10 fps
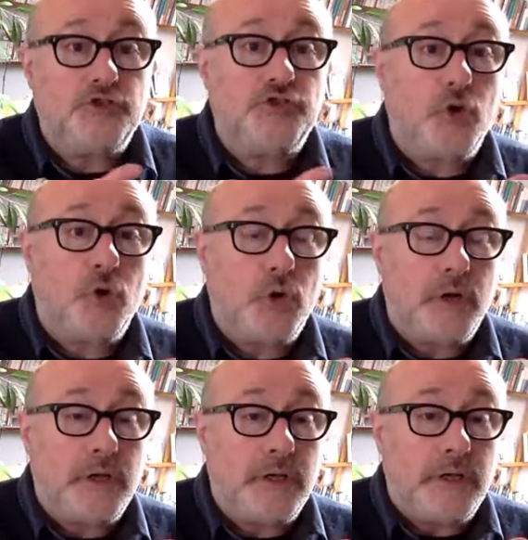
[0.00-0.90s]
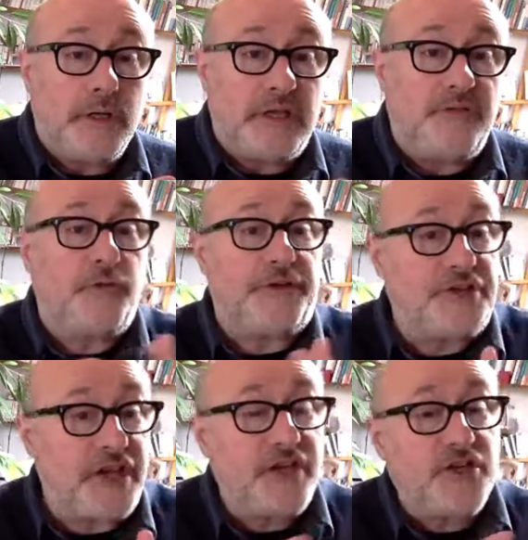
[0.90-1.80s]
So, if we
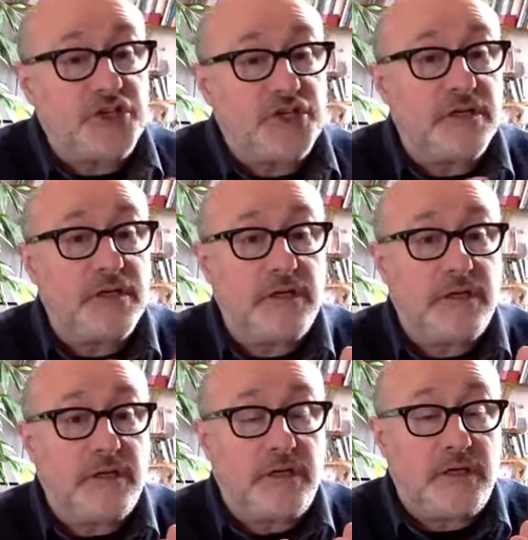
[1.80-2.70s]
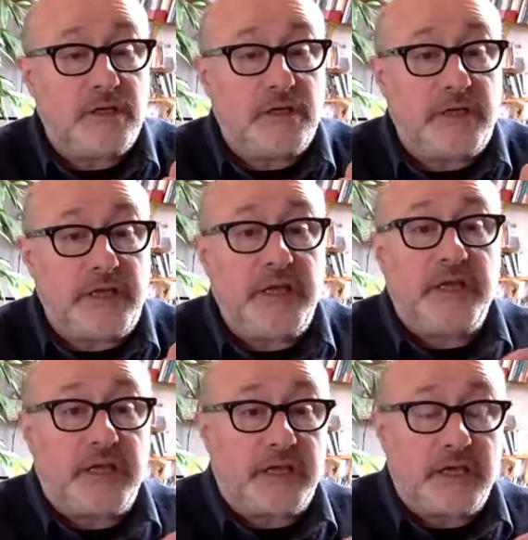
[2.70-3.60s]
change
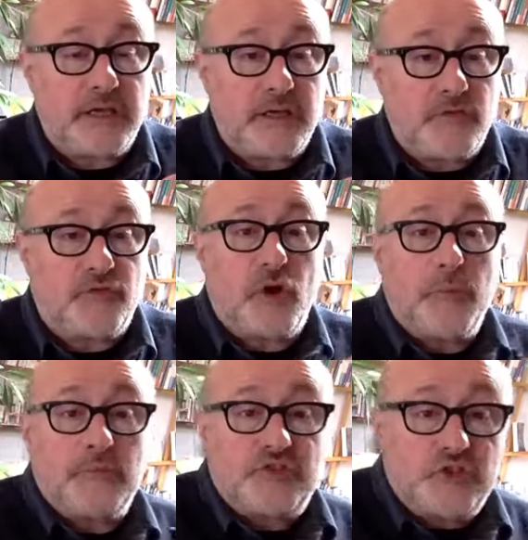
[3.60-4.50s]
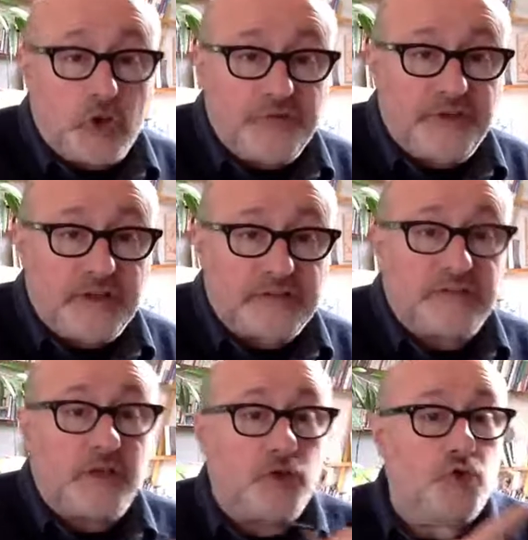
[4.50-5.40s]
ink from
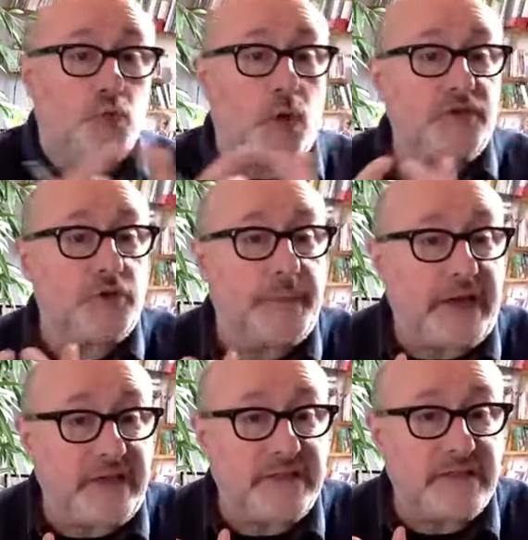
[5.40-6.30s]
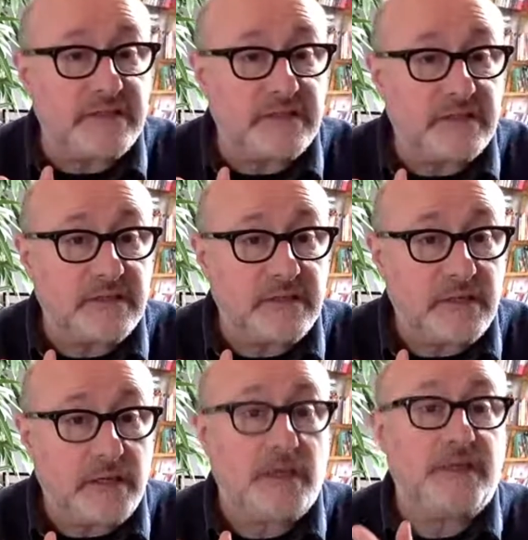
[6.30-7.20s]
solvent to water-based,
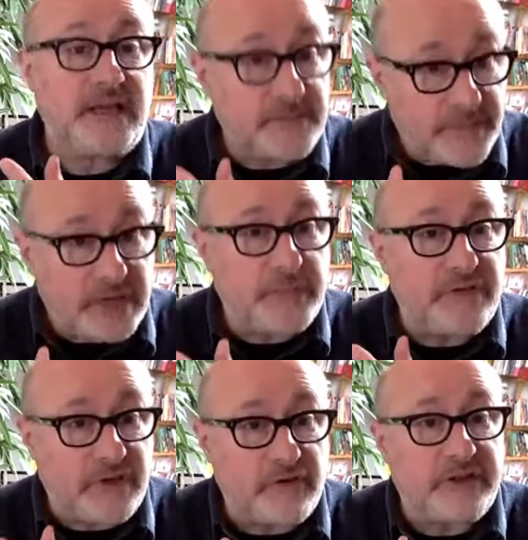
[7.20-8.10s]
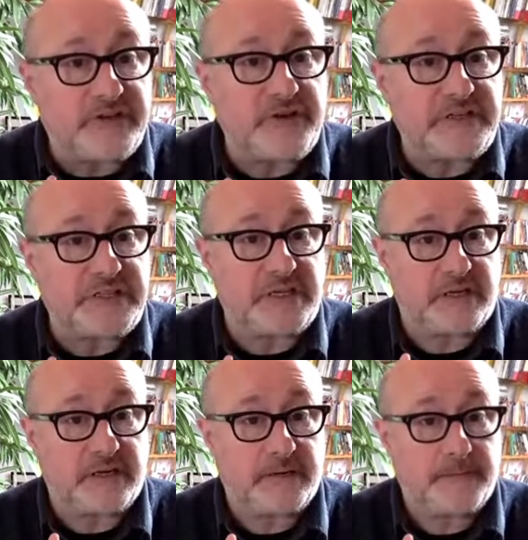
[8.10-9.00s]
that may be very
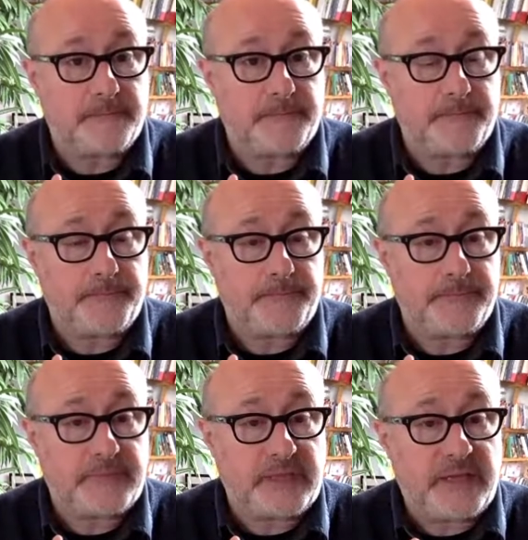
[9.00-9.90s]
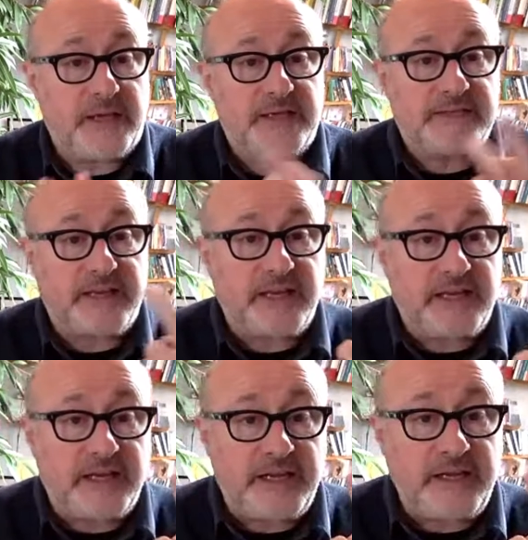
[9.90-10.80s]
interesting.
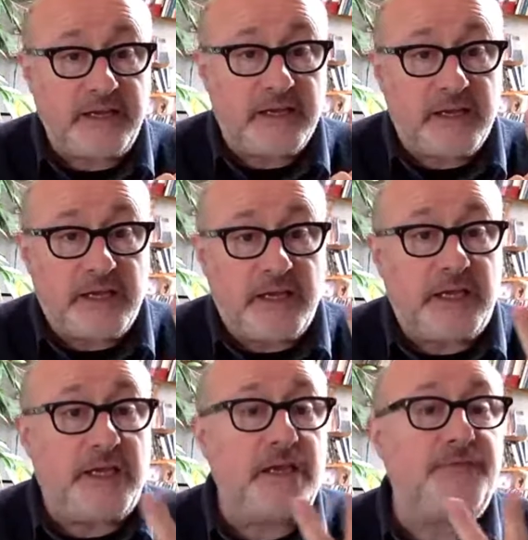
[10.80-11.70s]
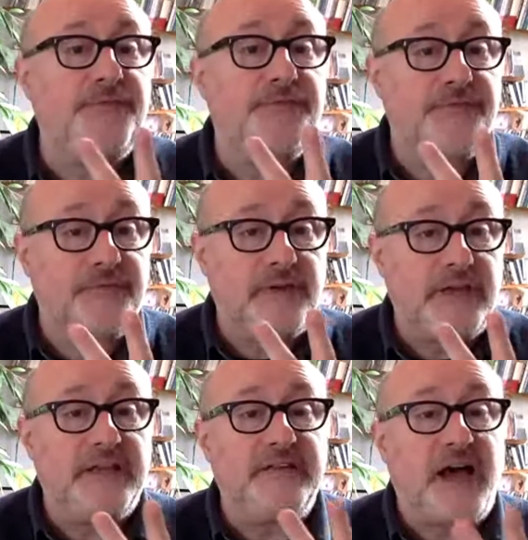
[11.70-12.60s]
Secondly, if
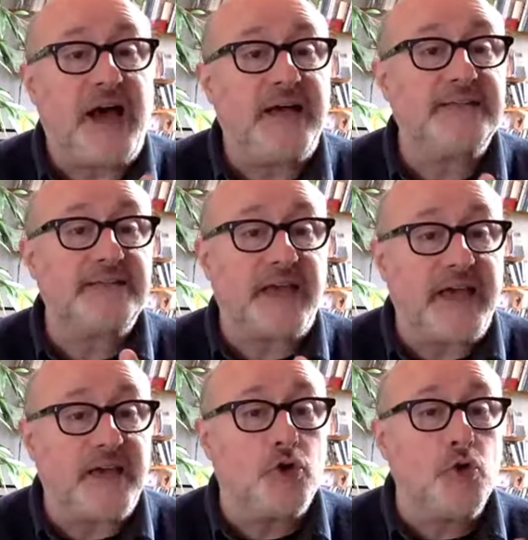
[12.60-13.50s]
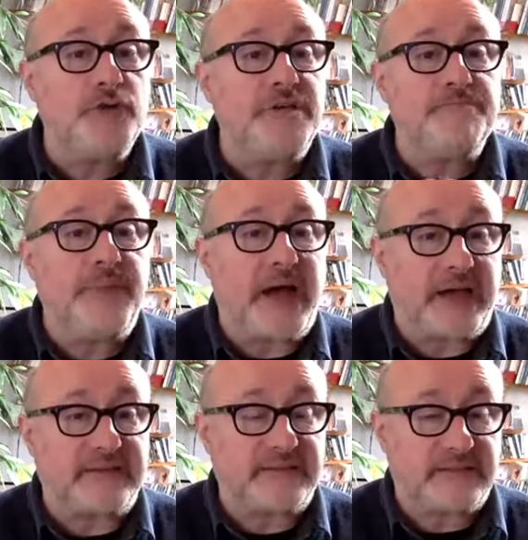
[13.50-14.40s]
it has a good
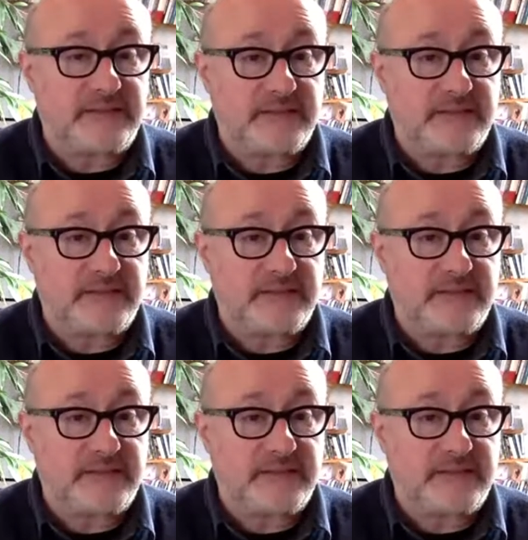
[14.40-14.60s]
impact